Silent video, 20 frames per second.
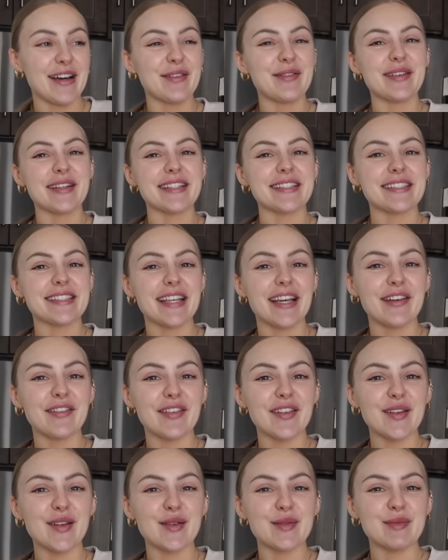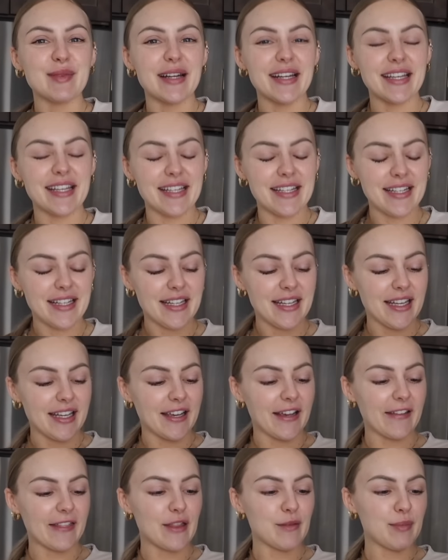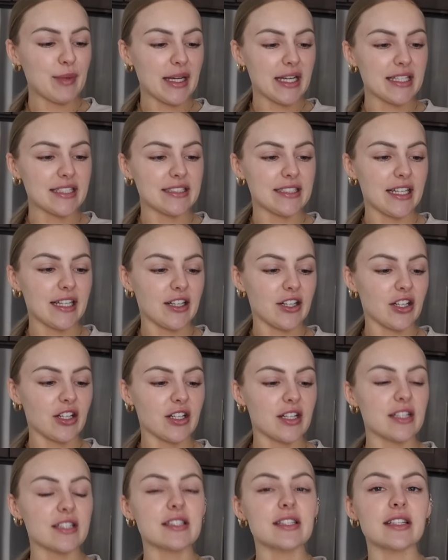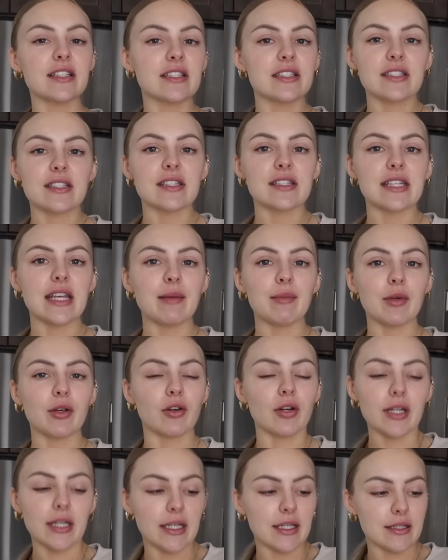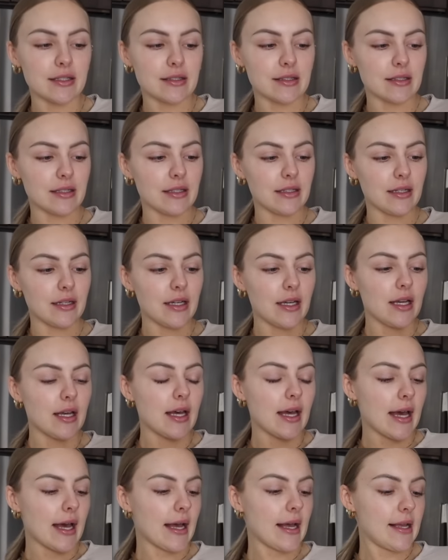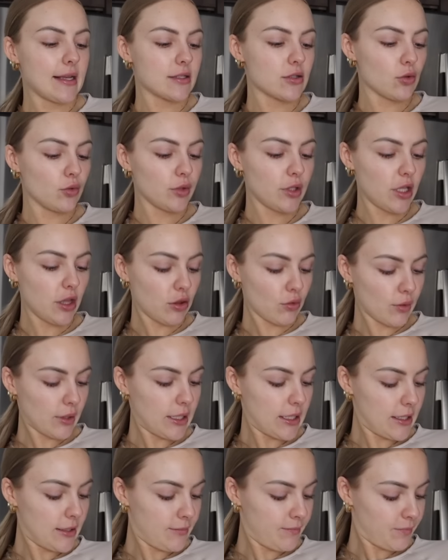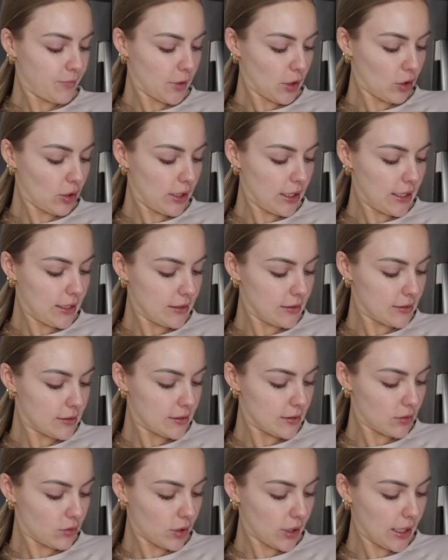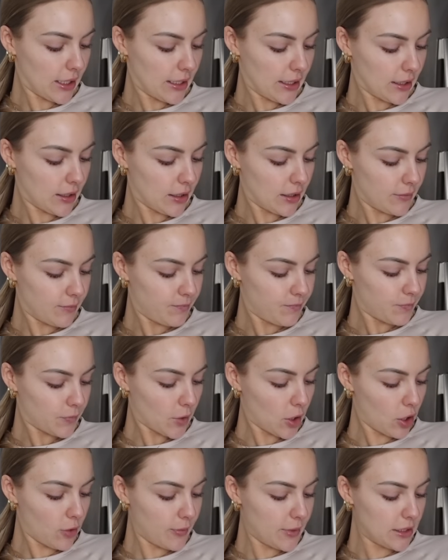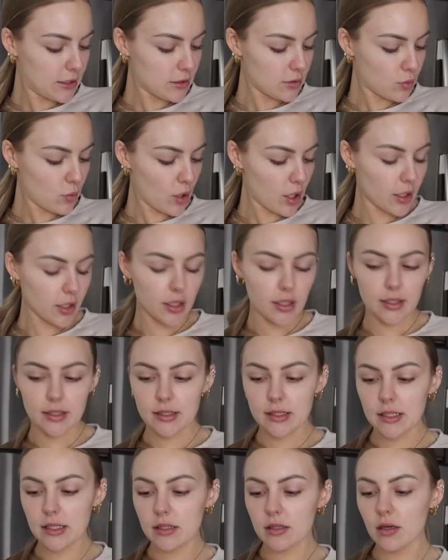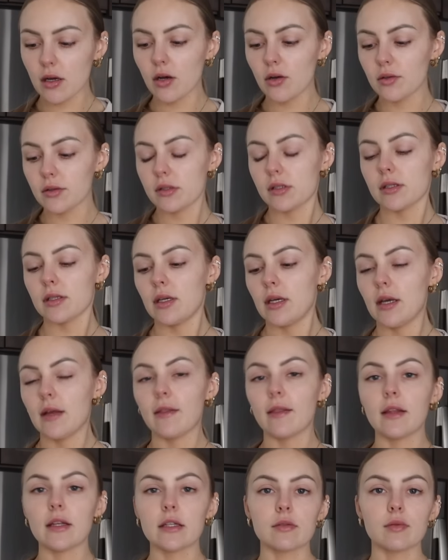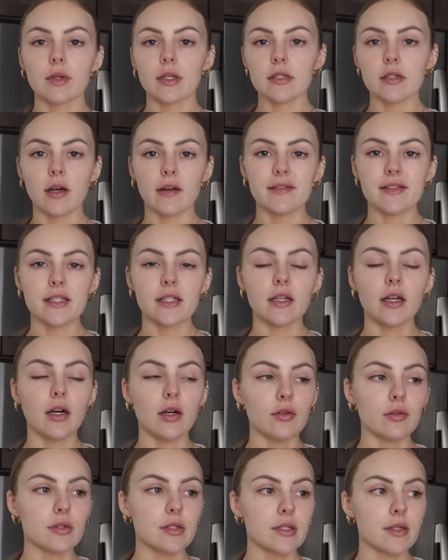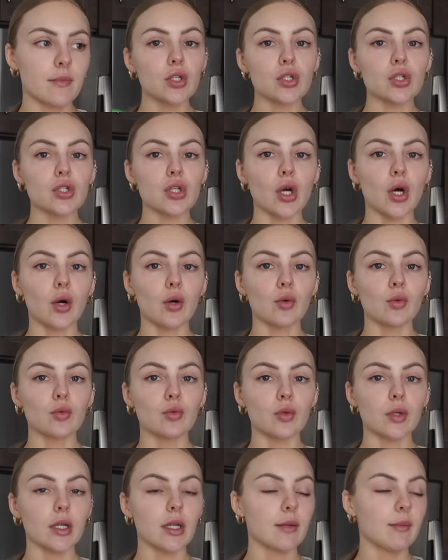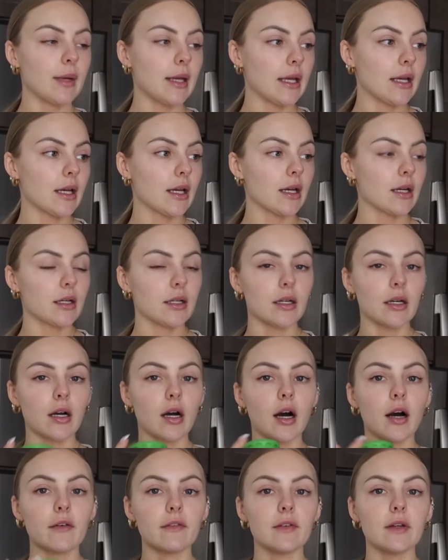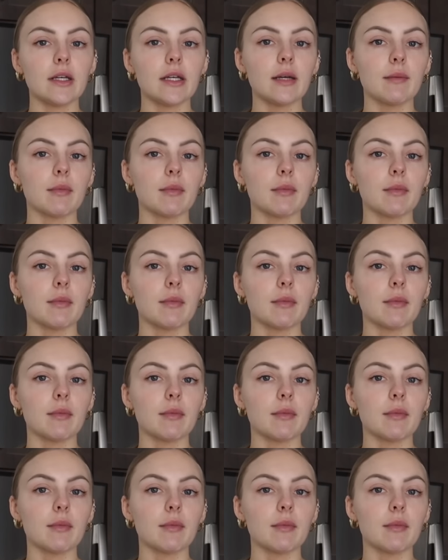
I'm gonna save a little money, get the big container, because it's the same ingredients. It has only three ingredients, organic almonds, water, and sea salt. This one is obviously oats. So we're gonna make coffee.